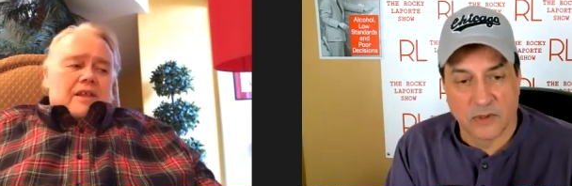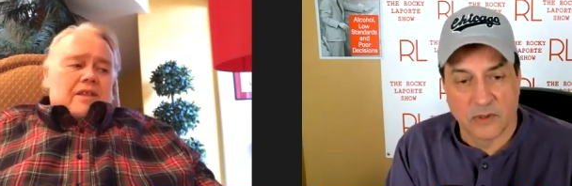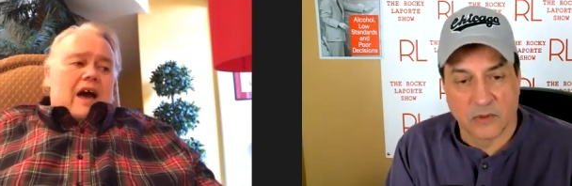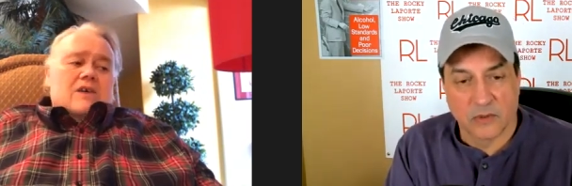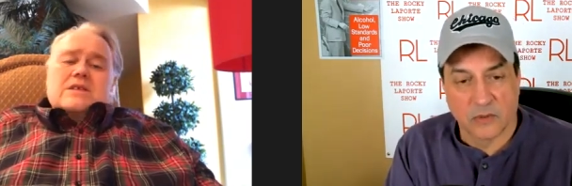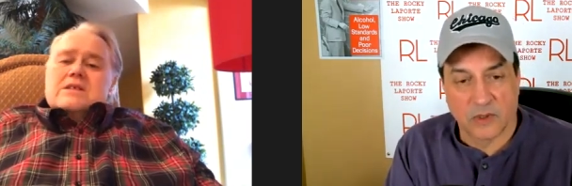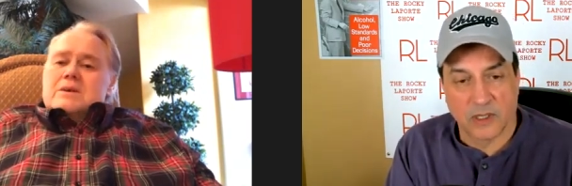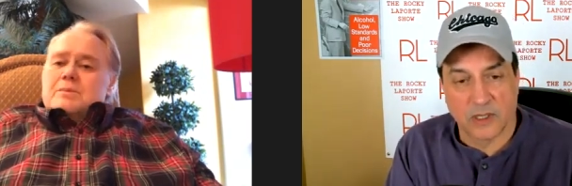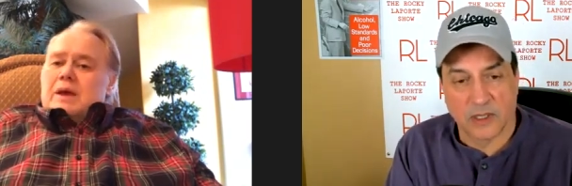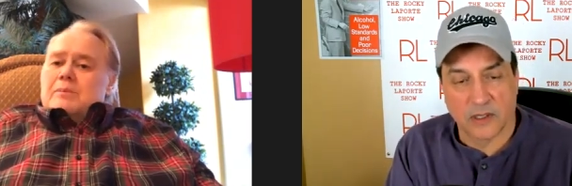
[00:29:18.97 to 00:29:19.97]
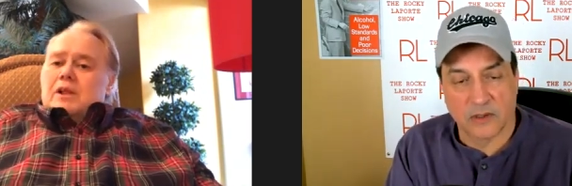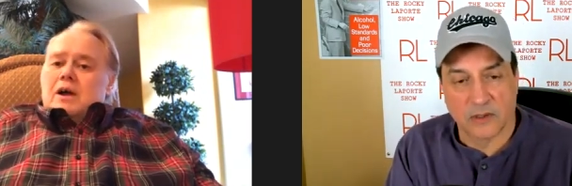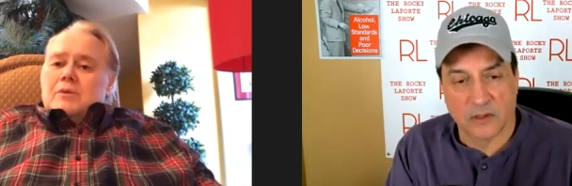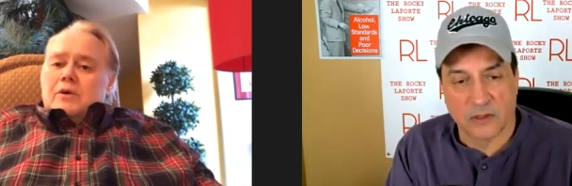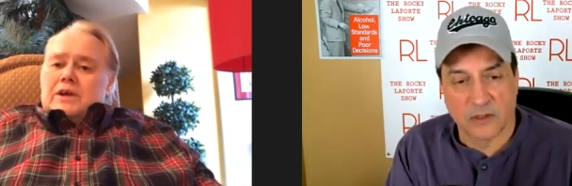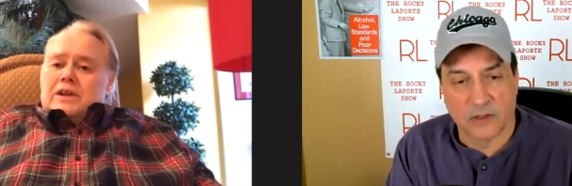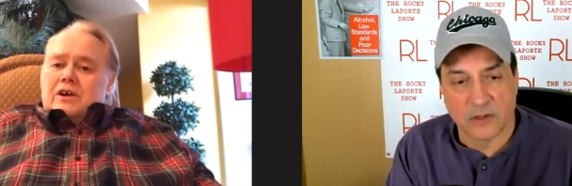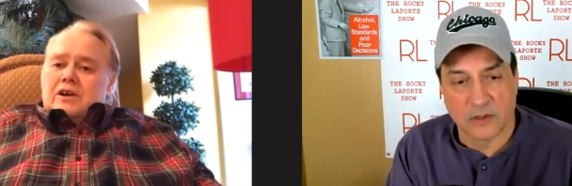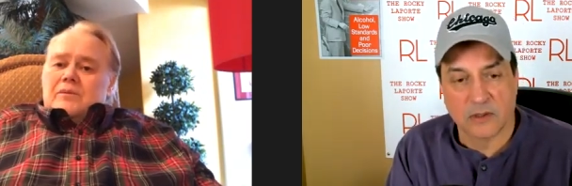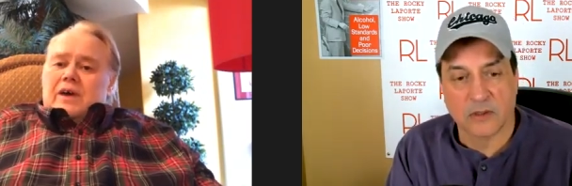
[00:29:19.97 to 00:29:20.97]
Speaker 1: Thousands of people are moving
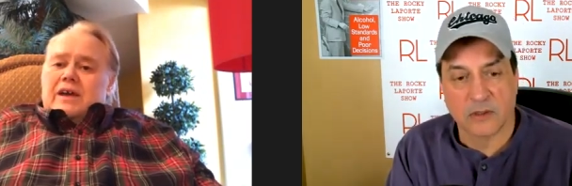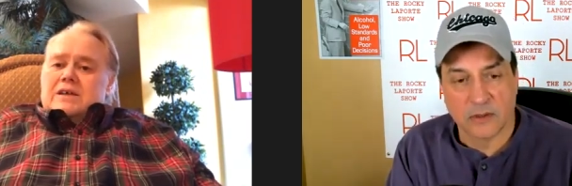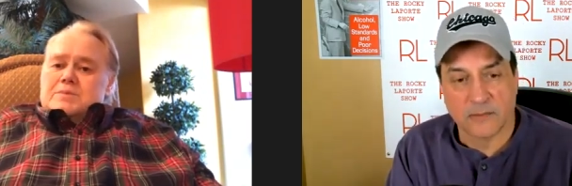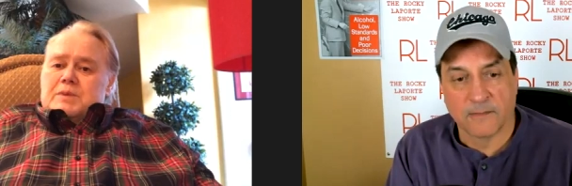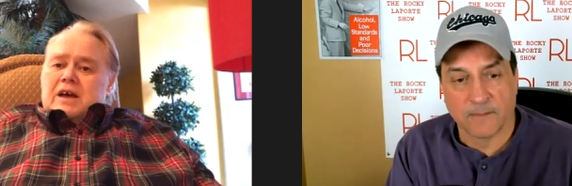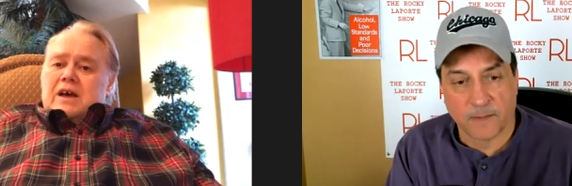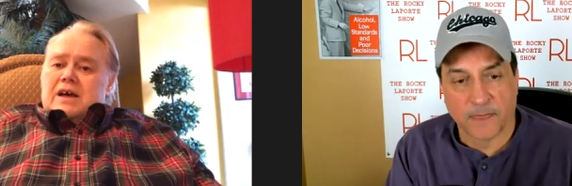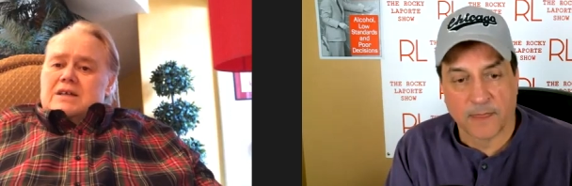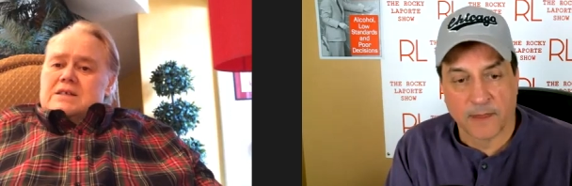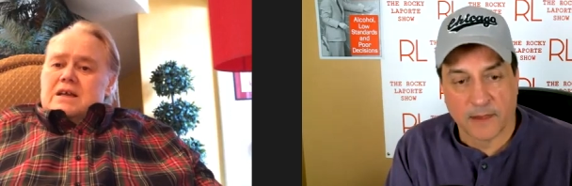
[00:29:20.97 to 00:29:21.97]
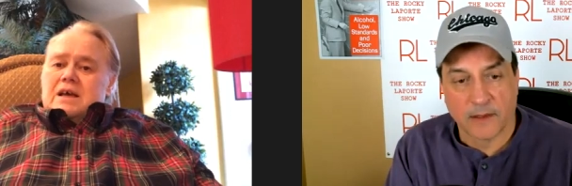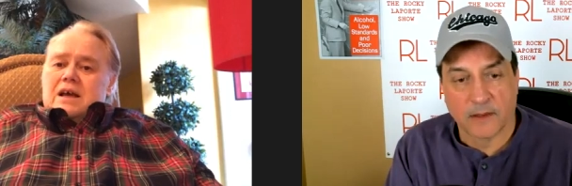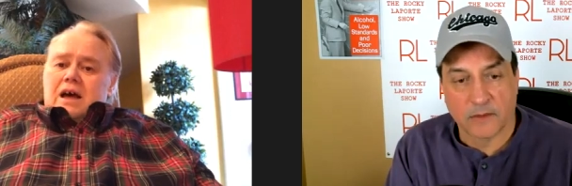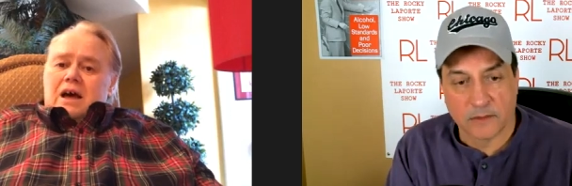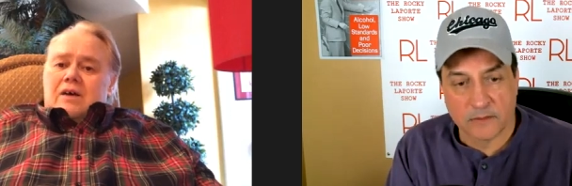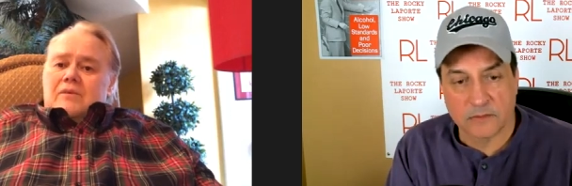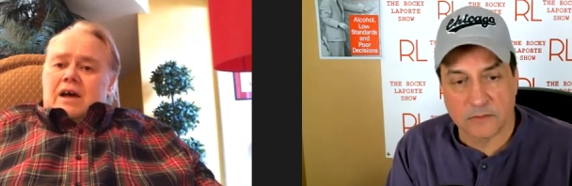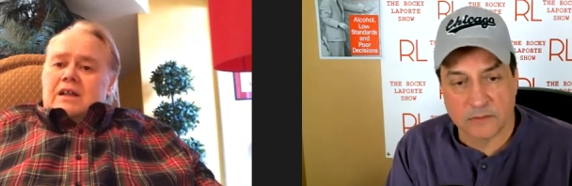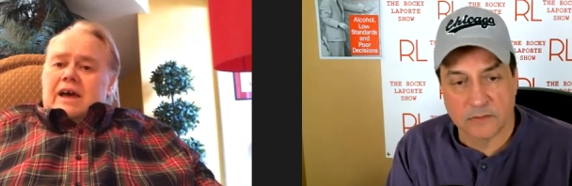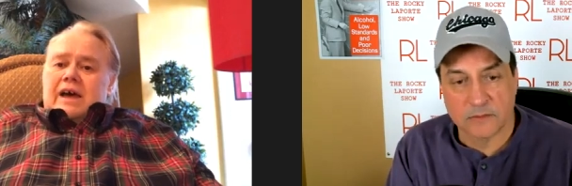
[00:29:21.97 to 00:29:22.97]
here to Vegas because of
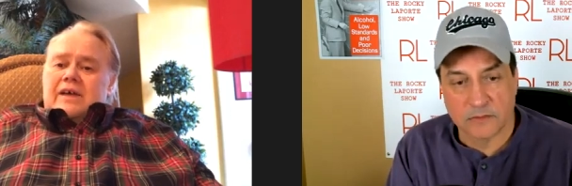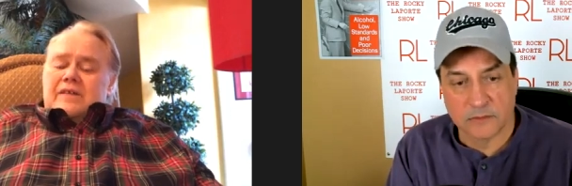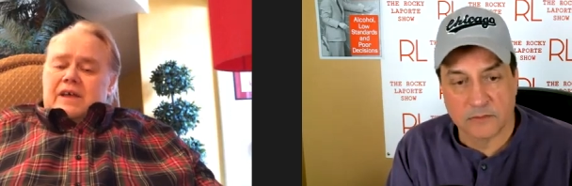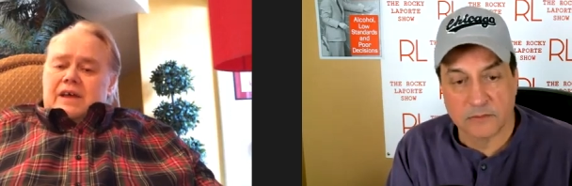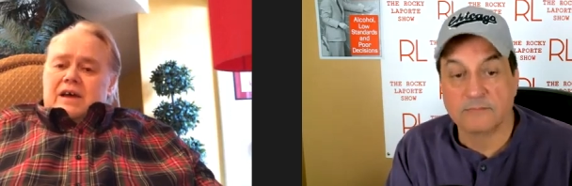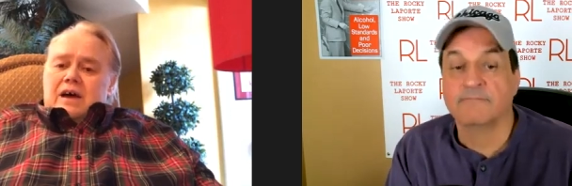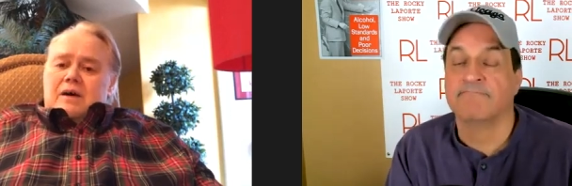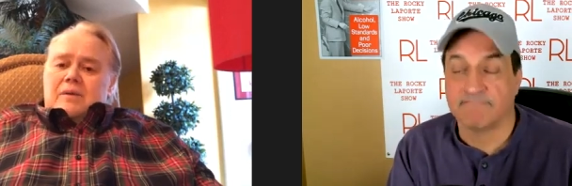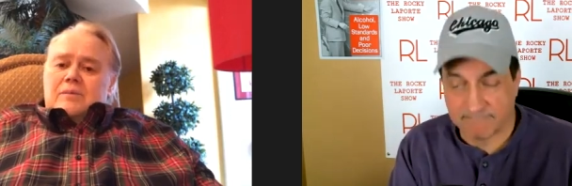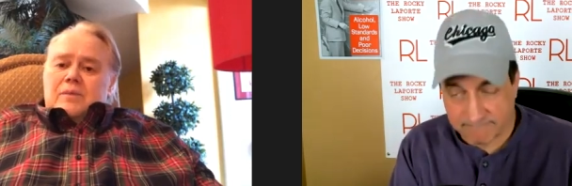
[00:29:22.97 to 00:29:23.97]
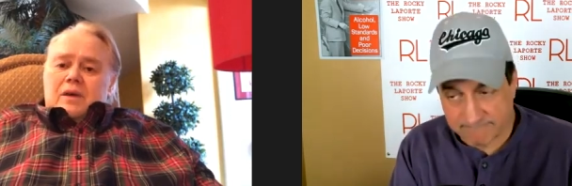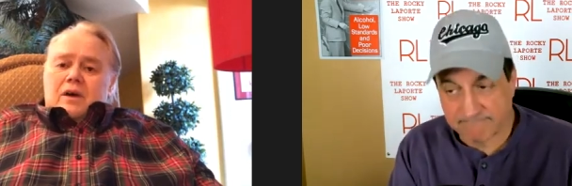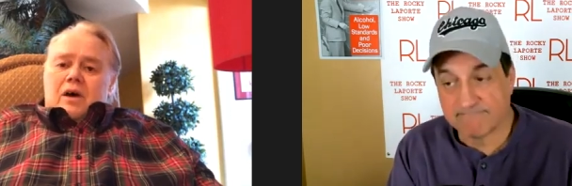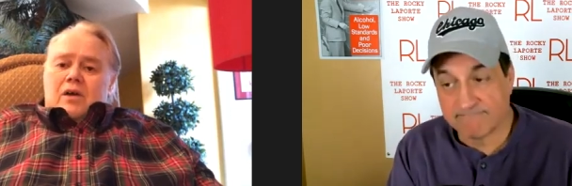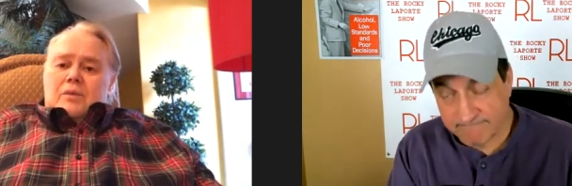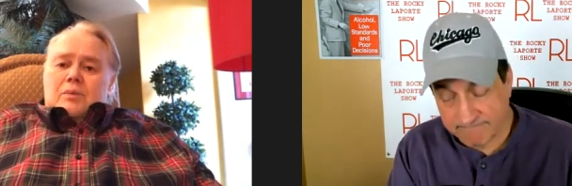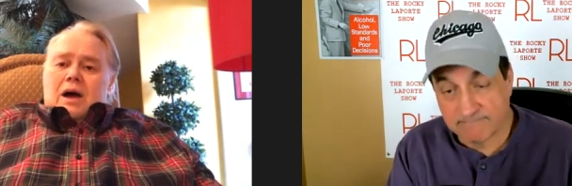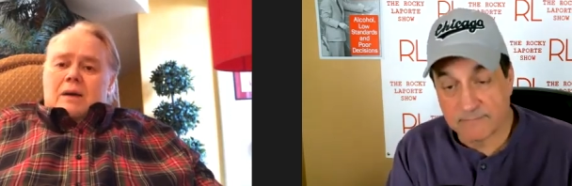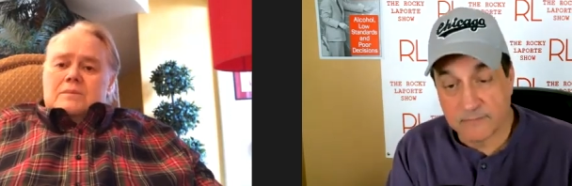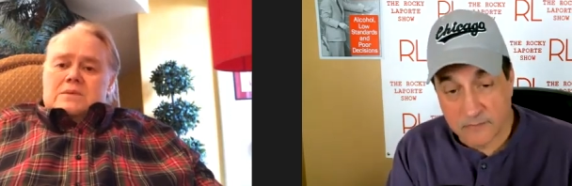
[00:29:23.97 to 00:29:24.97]
LA and the uh, all the
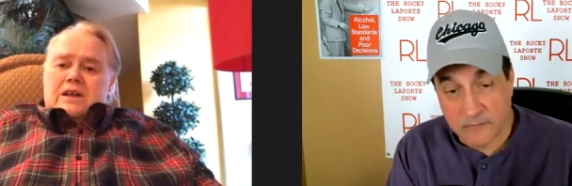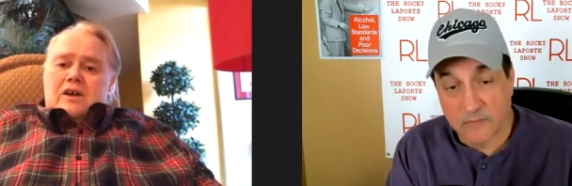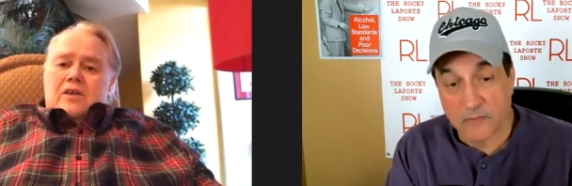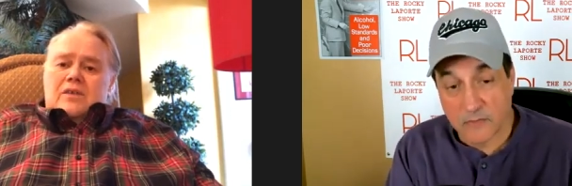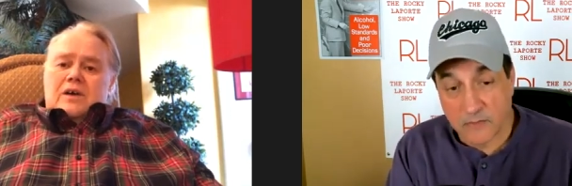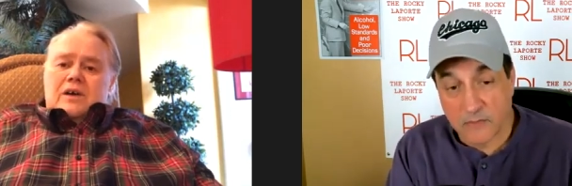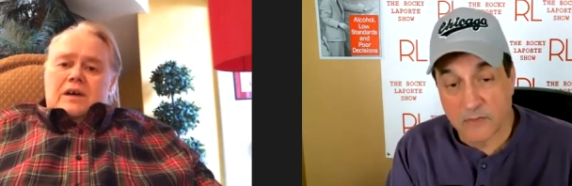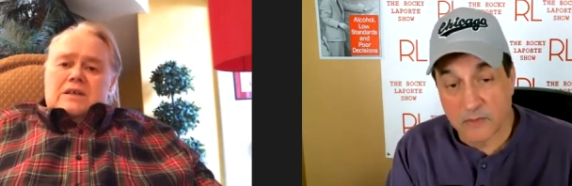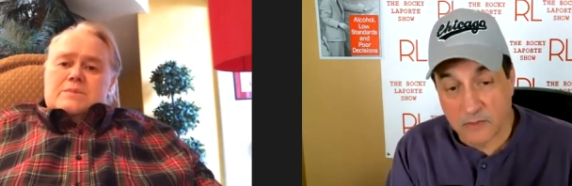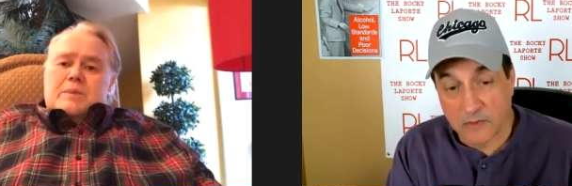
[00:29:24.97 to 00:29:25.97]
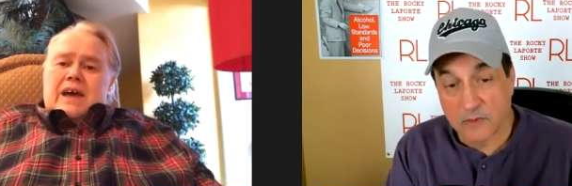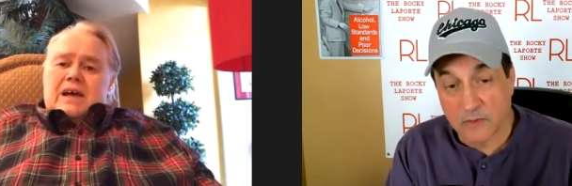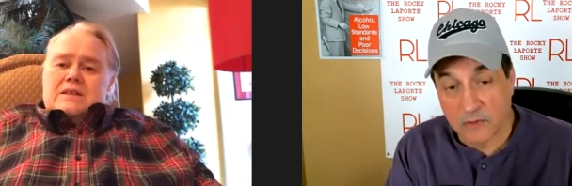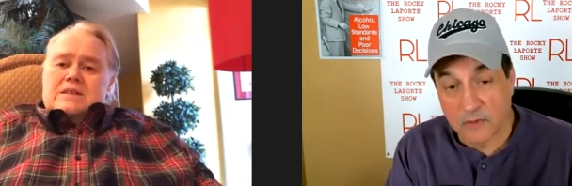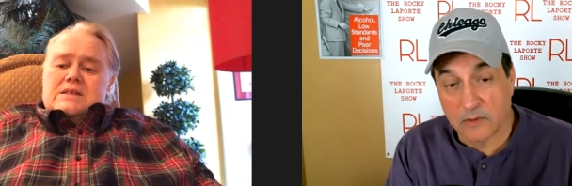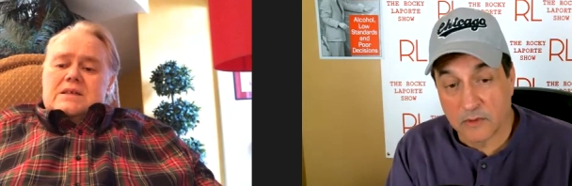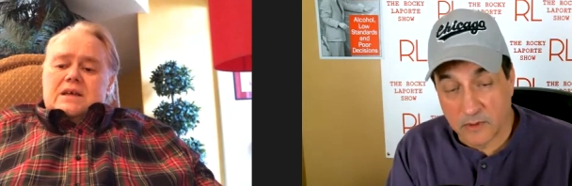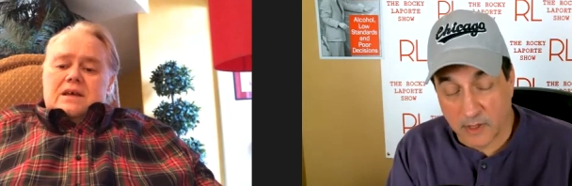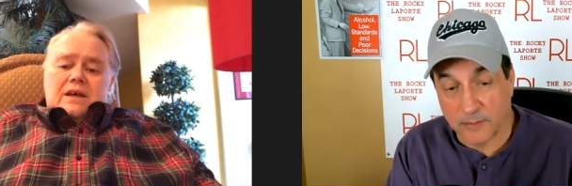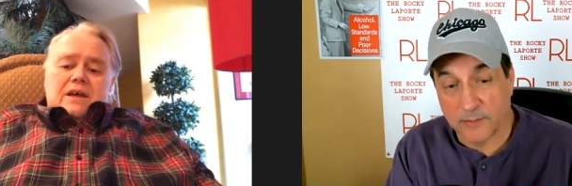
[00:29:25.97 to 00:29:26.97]
problems and all the expense.
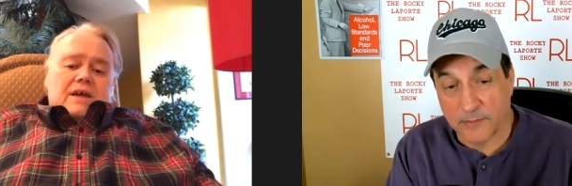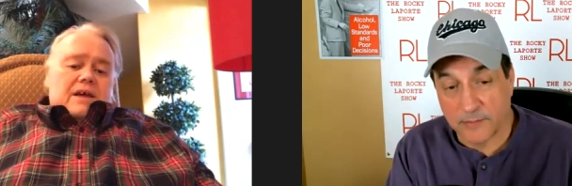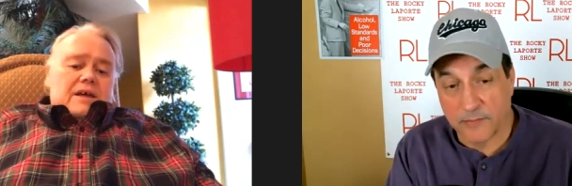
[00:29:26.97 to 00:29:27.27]
Yep.